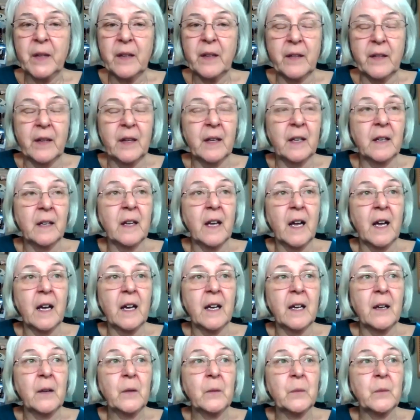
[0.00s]
Then
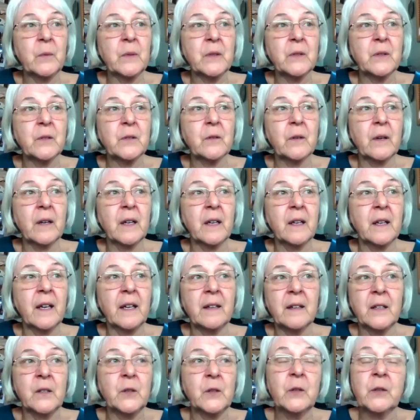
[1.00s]
I was trying,
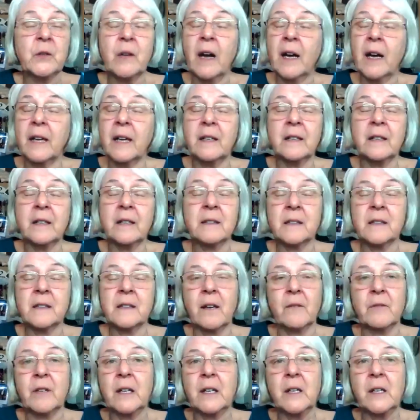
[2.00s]
and the new guy didn't have
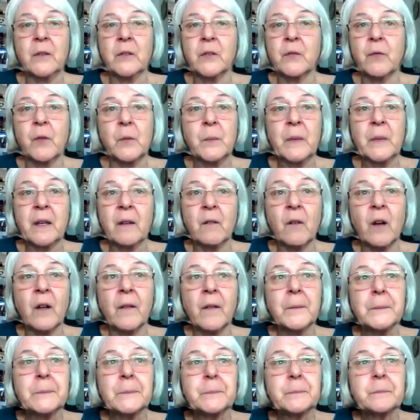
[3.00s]
any use for me at all.